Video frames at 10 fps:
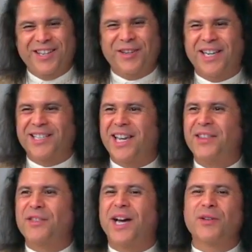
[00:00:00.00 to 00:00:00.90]
You'll get
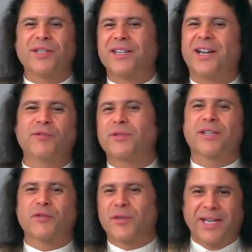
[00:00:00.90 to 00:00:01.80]
10,000
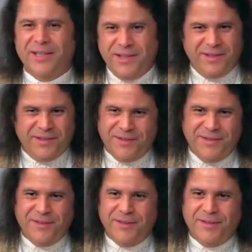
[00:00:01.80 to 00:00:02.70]
contradictory ideas.
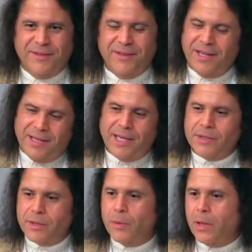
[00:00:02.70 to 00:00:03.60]
And
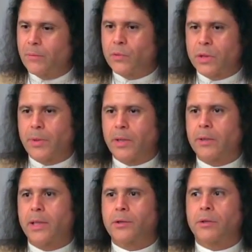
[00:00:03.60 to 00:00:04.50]
that's the problem with
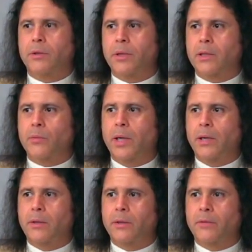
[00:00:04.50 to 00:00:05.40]
speculation. That's
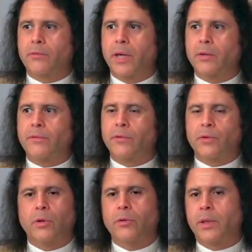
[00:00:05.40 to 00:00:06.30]
why the route for
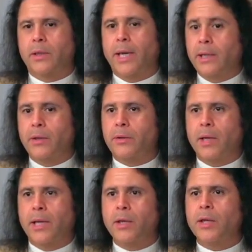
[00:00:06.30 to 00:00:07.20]
knowing
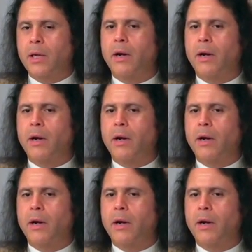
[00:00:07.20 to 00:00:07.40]
anything